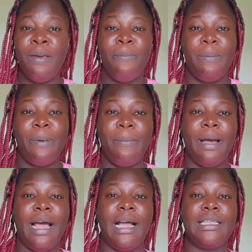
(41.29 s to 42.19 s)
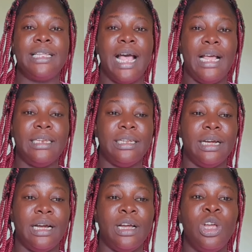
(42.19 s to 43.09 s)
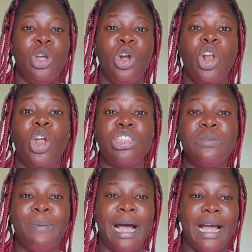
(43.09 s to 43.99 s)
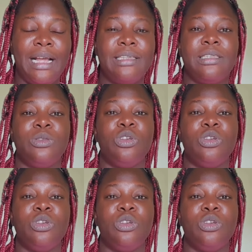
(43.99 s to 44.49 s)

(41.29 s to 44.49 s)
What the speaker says: paper bags and cloth bags.